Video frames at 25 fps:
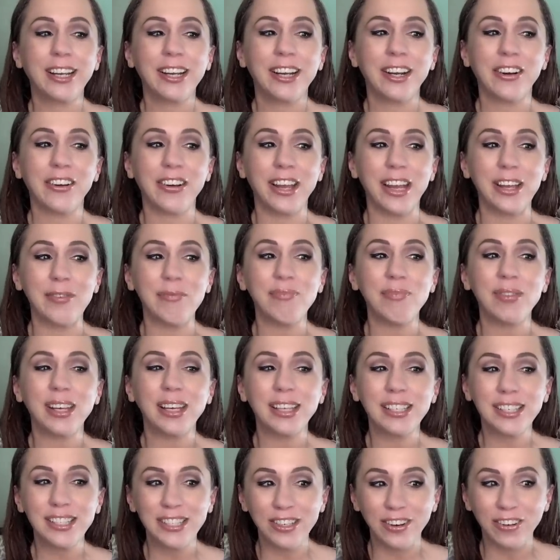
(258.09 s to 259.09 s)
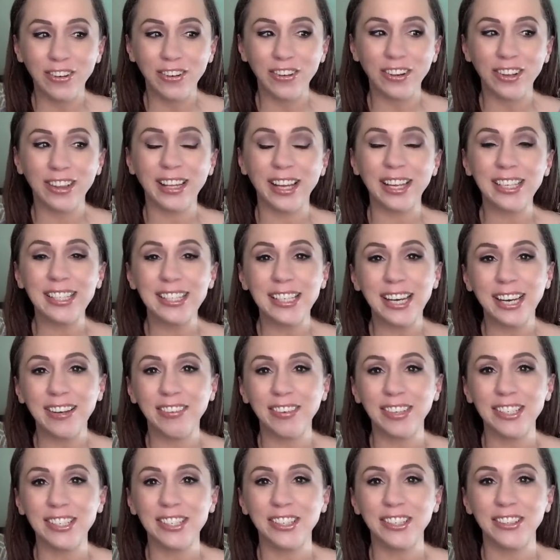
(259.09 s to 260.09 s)
Okay, so let's dive
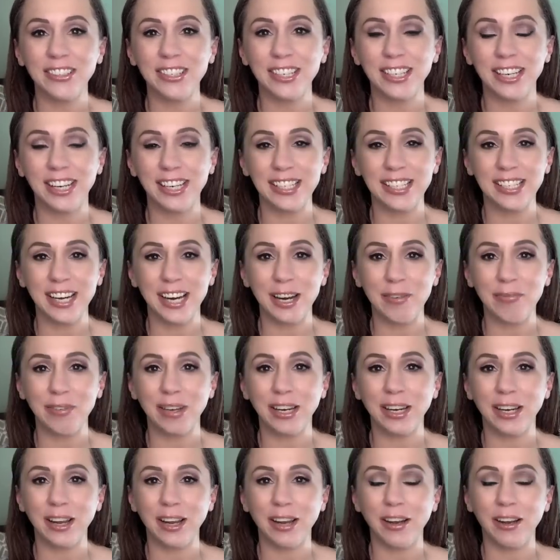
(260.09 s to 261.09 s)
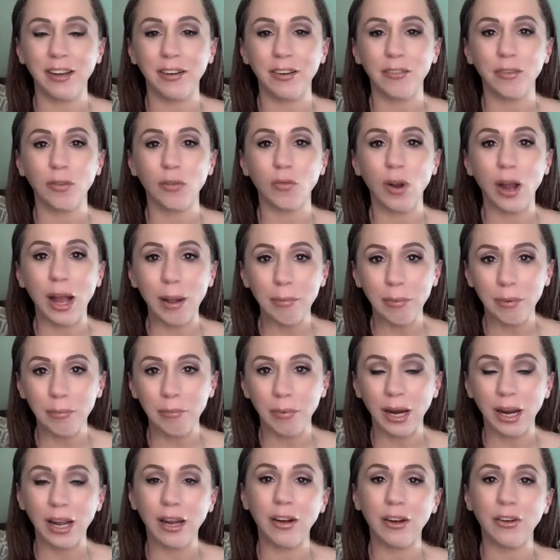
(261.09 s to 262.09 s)
into today's topic of Robyn
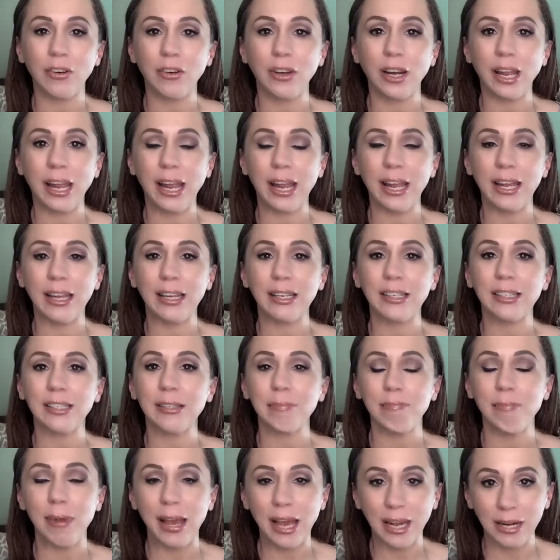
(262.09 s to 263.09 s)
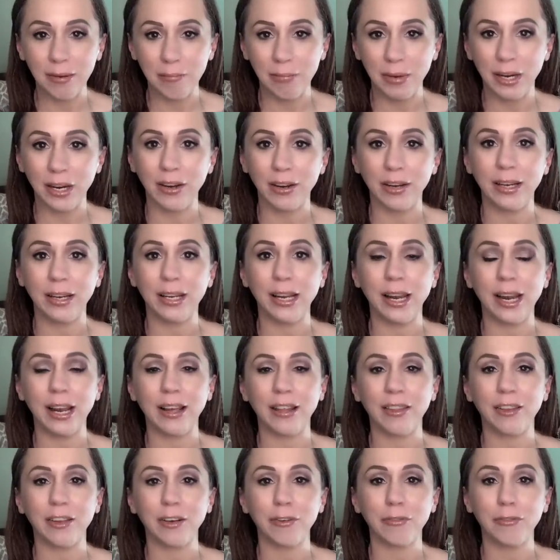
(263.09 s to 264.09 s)
Brown is mad at Meri
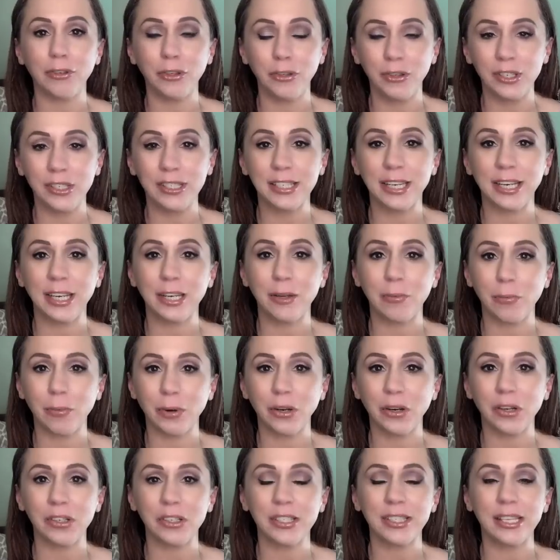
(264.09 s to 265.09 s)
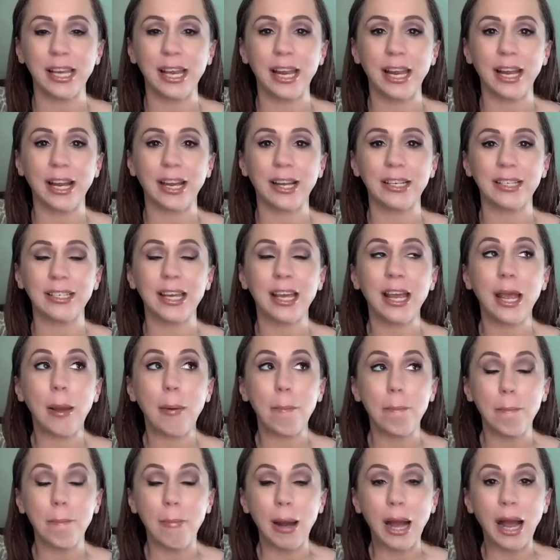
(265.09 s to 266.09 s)
and their feud is getting worse. And
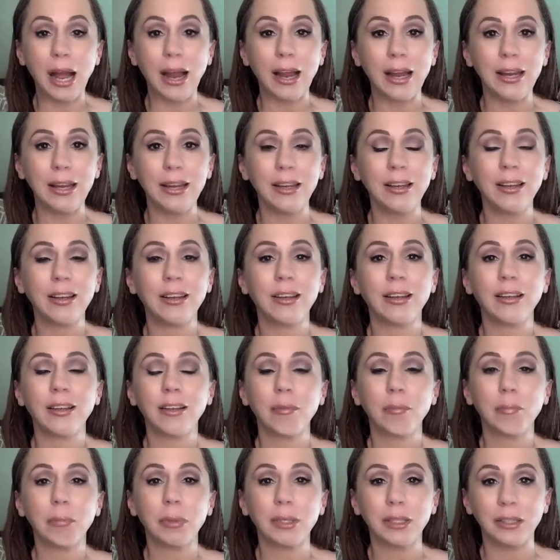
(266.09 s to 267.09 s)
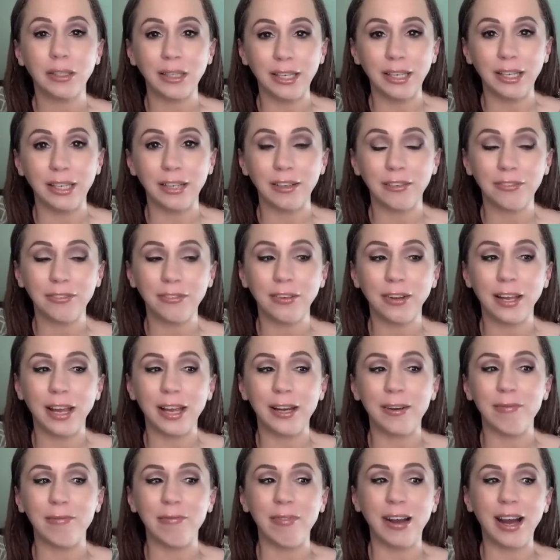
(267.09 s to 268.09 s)
my belief
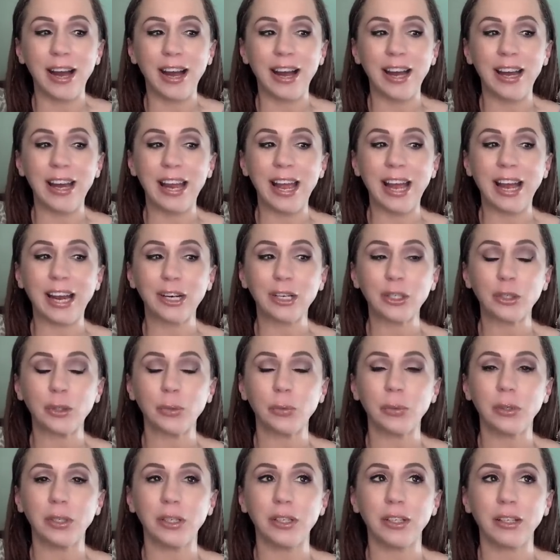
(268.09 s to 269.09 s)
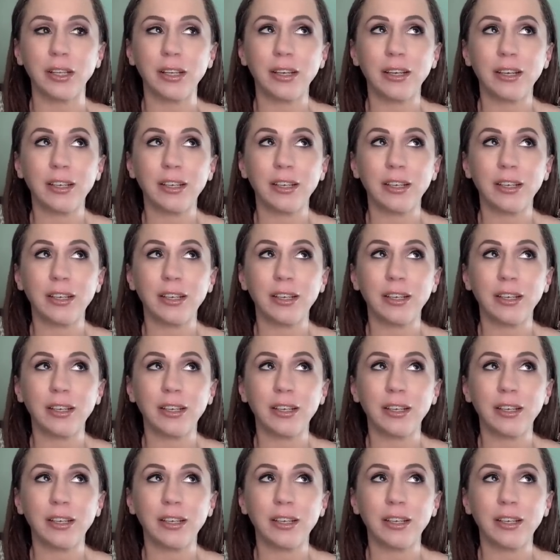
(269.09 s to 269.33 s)
and my actual,